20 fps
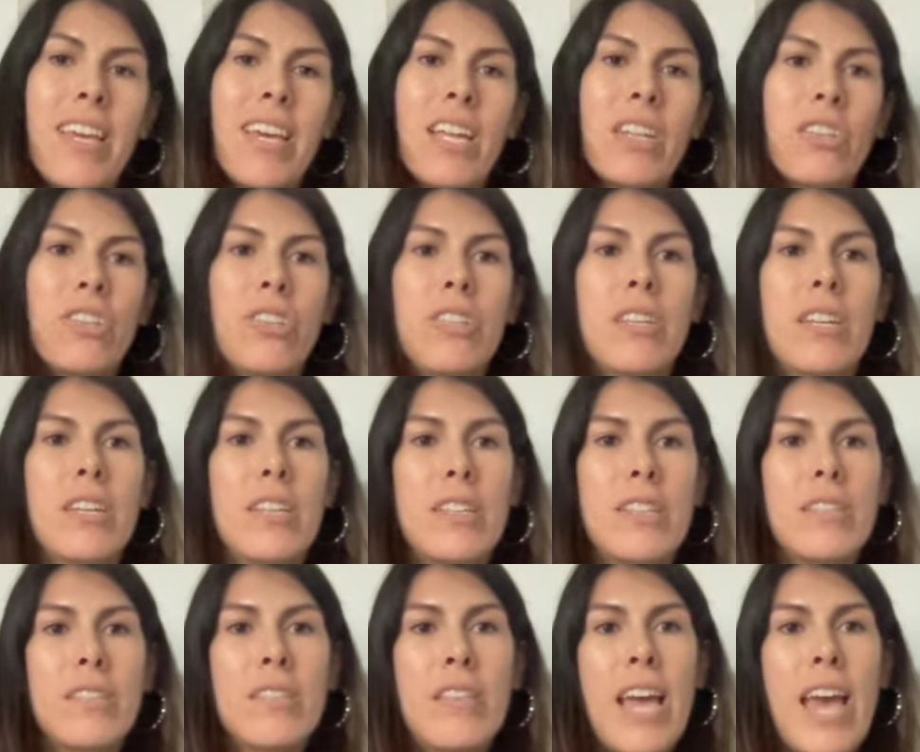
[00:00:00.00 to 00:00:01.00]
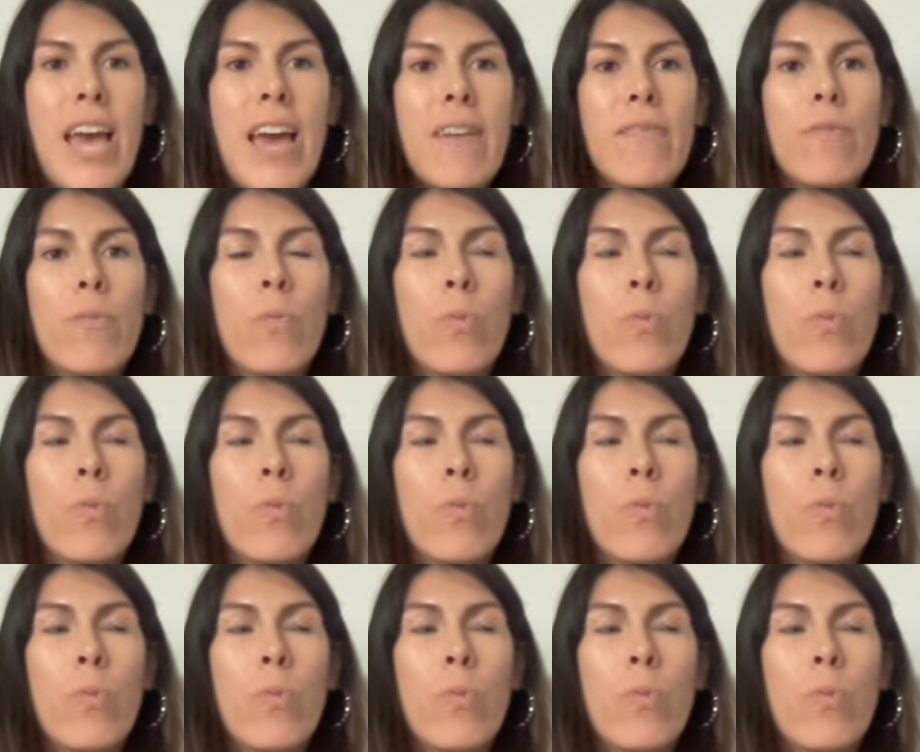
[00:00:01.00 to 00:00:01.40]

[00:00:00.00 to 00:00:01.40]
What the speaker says: and she does have